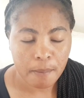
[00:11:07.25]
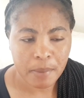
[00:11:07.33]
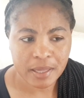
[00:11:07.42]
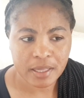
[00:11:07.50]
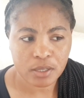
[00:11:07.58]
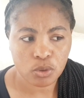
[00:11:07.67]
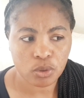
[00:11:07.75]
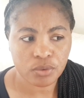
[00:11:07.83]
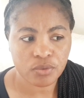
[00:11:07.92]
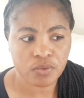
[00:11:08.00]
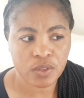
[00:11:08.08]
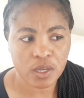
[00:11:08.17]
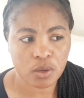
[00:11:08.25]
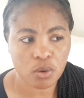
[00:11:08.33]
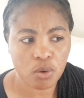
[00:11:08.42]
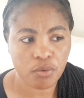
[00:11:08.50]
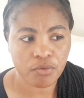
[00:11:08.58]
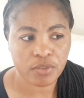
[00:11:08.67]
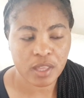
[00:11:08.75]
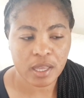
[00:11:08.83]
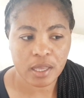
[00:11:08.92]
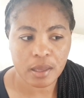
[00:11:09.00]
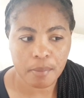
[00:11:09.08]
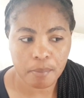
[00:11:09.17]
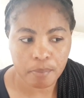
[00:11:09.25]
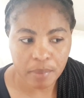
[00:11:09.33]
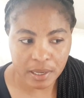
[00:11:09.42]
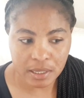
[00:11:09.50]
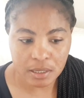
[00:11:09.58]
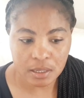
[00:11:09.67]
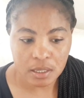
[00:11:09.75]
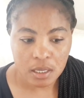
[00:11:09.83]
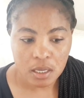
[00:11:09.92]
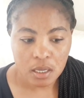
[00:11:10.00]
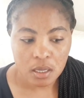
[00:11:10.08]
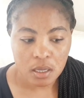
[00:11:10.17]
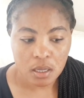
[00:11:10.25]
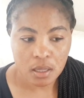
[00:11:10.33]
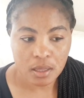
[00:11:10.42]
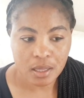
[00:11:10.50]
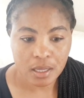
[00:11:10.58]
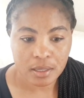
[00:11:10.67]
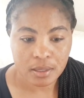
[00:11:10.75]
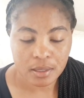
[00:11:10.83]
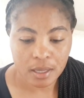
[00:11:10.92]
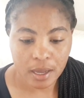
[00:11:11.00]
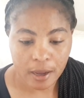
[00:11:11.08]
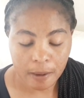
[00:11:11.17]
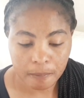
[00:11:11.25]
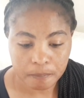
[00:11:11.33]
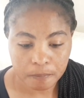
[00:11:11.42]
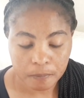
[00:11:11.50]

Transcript: But they don't think of the impact that they are